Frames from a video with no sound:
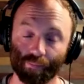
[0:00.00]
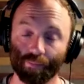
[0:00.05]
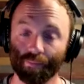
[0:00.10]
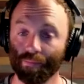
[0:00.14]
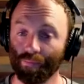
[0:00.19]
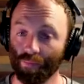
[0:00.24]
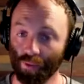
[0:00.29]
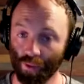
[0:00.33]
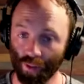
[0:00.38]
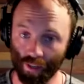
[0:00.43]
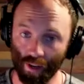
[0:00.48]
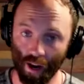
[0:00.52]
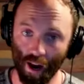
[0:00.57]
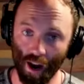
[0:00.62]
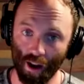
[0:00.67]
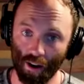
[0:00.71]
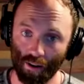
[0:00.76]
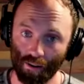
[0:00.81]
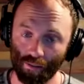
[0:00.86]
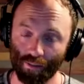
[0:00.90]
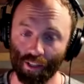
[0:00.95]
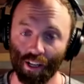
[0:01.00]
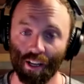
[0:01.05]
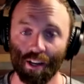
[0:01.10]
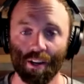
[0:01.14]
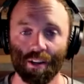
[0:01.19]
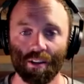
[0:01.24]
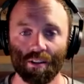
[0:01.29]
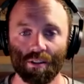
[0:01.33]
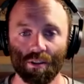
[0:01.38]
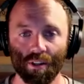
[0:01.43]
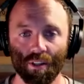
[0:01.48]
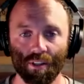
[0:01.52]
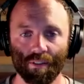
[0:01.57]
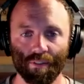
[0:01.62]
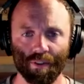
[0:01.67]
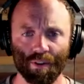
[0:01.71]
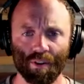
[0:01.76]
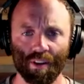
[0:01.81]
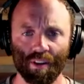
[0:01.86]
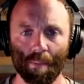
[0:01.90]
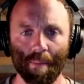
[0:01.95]
the car. So if
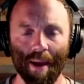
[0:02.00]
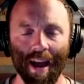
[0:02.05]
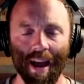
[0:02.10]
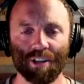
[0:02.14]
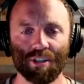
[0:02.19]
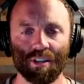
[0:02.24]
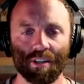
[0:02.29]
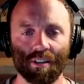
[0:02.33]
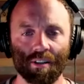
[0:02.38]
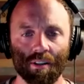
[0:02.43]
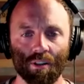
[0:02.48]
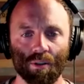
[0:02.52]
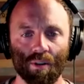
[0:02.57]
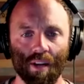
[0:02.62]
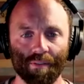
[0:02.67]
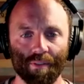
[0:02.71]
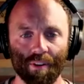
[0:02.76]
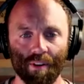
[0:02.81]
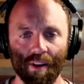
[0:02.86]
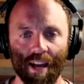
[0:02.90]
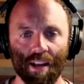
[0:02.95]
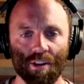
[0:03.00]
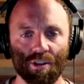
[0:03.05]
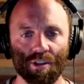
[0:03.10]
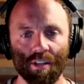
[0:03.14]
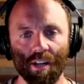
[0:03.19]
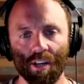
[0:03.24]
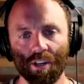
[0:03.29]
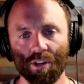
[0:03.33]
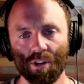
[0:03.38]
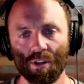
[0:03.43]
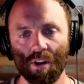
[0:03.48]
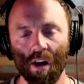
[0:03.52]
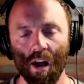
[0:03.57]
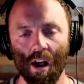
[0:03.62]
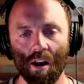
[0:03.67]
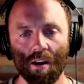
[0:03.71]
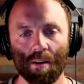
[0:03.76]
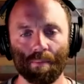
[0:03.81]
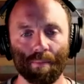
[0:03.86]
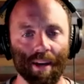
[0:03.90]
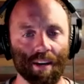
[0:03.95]
you can imagine, you have your engine in your
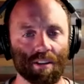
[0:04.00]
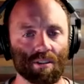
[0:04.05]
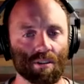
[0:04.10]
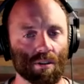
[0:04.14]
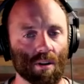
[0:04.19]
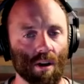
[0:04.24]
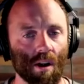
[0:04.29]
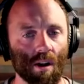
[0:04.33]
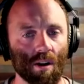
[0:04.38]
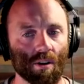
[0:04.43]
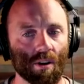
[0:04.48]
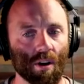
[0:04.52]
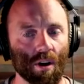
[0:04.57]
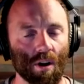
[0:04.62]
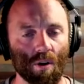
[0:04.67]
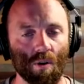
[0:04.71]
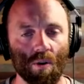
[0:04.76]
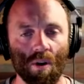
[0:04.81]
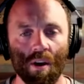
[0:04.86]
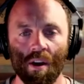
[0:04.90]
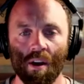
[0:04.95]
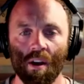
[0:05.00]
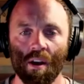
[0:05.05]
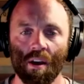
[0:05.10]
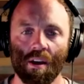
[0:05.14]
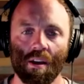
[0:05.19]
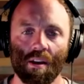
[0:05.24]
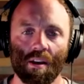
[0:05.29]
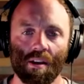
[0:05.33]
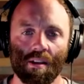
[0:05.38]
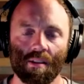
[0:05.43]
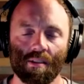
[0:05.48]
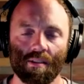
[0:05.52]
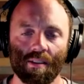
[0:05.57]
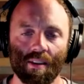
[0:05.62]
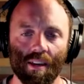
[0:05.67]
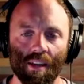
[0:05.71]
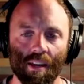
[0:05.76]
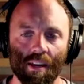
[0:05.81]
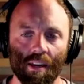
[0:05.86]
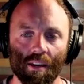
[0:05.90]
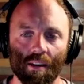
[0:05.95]
car, makes your car go. Our
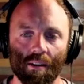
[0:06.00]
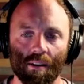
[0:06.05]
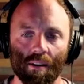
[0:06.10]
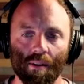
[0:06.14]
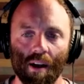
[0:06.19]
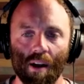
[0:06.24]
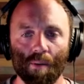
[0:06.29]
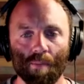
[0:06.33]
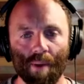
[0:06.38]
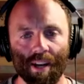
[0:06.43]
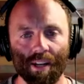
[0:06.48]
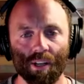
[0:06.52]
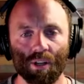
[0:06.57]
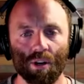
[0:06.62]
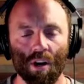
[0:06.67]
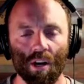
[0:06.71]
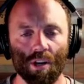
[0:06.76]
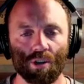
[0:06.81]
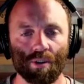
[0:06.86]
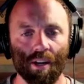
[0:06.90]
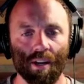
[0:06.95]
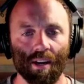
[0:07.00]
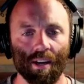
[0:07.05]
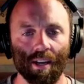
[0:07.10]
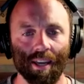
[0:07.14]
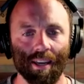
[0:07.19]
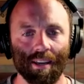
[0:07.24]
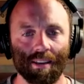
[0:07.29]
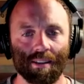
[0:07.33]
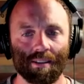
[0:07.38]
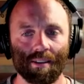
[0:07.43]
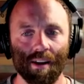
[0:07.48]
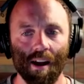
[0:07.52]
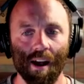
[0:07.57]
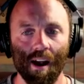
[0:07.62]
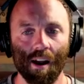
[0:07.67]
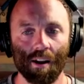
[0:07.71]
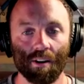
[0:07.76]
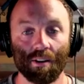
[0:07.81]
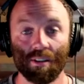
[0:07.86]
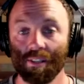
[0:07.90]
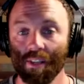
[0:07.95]
mitochondria is
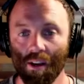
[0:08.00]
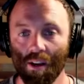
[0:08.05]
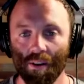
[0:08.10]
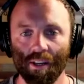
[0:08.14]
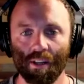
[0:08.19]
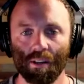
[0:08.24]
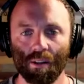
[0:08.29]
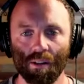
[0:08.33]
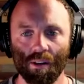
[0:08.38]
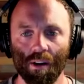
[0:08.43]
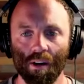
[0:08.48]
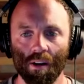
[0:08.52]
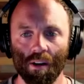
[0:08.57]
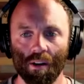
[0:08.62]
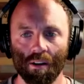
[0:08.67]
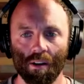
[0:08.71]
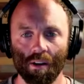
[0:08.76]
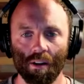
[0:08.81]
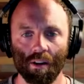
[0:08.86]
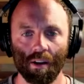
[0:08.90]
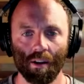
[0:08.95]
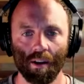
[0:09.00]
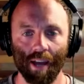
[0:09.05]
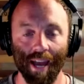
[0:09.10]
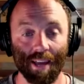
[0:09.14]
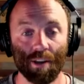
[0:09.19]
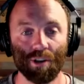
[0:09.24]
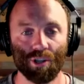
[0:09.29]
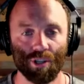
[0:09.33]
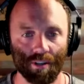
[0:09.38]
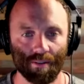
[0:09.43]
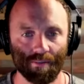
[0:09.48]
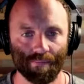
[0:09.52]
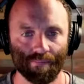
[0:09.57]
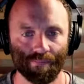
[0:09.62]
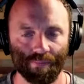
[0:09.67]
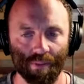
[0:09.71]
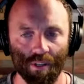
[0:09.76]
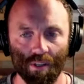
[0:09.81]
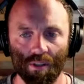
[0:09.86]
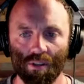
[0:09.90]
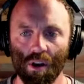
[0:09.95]
our cellular engine.
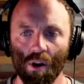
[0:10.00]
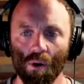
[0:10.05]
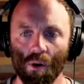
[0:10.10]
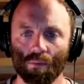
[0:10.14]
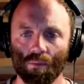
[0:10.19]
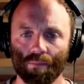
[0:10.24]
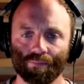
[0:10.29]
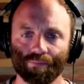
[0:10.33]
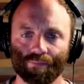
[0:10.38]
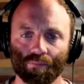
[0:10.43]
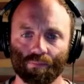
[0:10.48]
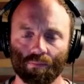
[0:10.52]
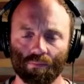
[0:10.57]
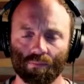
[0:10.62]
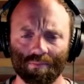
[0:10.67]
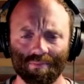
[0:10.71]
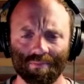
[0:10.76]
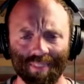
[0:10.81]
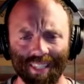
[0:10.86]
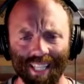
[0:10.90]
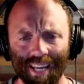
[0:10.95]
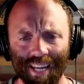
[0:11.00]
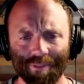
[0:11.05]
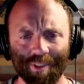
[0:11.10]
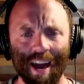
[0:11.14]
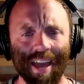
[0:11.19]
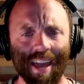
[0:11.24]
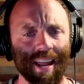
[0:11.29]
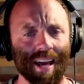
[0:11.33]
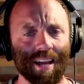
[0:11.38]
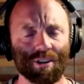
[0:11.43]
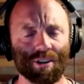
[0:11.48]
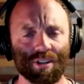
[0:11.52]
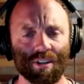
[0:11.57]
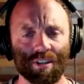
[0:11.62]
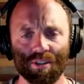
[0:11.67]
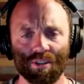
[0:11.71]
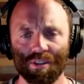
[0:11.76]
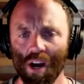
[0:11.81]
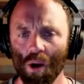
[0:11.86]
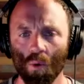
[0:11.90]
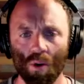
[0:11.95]
So if that engine is
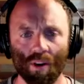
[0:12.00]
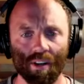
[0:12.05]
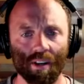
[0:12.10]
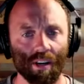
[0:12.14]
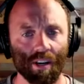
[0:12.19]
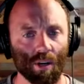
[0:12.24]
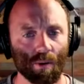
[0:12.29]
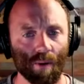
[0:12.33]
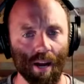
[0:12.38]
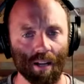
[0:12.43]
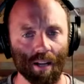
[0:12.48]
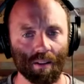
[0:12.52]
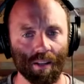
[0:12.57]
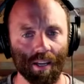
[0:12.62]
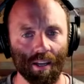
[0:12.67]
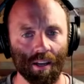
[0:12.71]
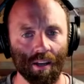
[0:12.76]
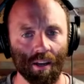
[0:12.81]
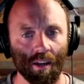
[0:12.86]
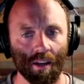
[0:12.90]
not working correctly,